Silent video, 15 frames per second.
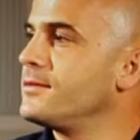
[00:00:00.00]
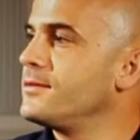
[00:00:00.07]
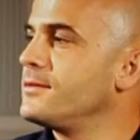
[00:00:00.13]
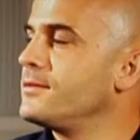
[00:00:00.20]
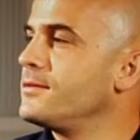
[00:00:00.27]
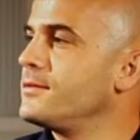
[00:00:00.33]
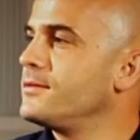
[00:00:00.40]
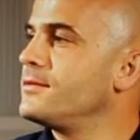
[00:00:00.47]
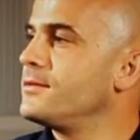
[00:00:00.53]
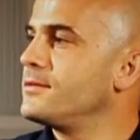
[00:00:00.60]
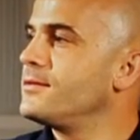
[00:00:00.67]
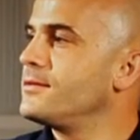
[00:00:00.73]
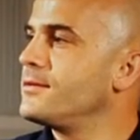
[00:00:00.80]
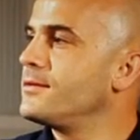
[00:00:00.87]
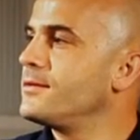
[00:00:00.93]

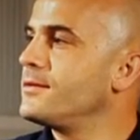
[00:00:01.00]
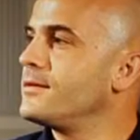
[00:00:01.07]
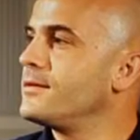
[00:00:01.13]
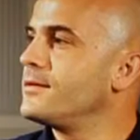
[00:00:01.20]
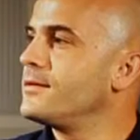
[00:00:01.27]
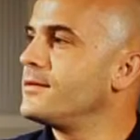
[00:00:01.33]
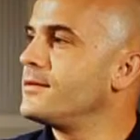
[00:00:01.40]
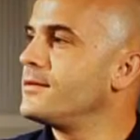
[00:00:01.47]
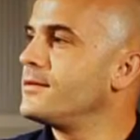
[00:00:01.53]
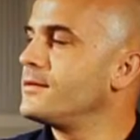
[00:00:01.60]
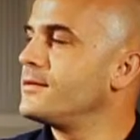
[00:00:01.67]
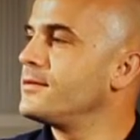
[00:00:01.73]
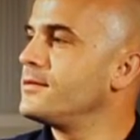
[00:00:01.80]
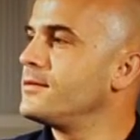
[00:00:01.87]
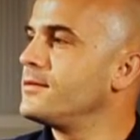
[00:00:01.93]

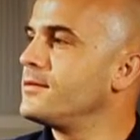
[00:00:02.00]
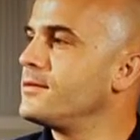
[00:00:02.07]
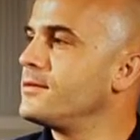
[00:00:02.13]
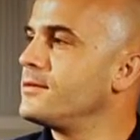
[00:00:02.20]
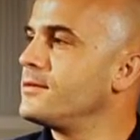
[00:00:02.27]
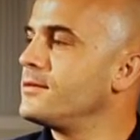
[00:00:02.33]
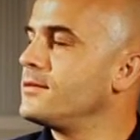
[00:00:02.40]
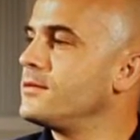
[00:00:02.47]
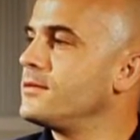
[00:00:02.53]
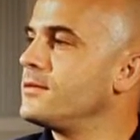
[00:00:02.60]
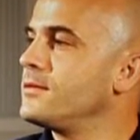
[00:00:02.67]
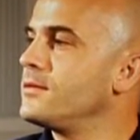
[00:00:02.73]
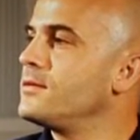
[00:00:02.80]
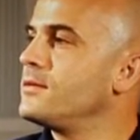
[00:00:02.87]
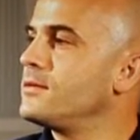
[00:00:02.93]

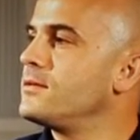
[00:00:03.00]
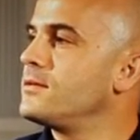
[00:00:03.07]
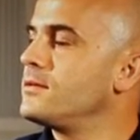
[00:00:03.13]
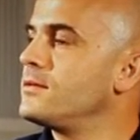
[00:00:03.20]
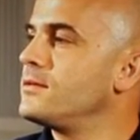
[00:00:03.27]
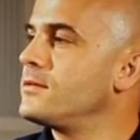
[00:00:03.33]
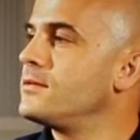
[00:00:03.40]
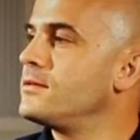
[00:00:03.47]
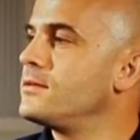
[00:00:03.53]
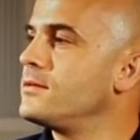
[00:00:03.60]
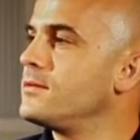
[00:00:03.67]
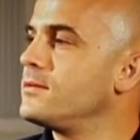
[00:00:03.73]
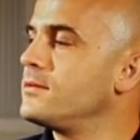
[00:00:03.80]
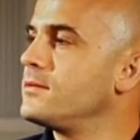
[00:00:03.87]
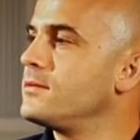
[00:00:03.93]

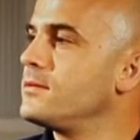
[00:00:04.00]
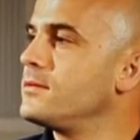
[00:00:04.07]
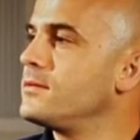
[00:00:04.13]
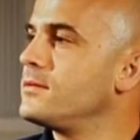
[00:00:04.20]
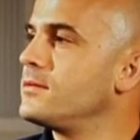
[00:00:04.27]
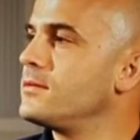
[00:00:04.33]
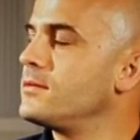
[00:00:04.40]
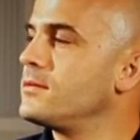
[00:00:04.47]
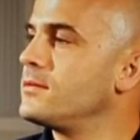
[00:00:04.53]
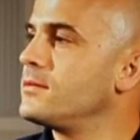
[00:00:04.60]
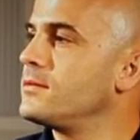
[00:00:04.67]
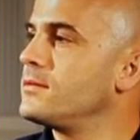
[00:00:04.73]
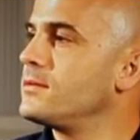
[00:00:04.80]
(not speaking)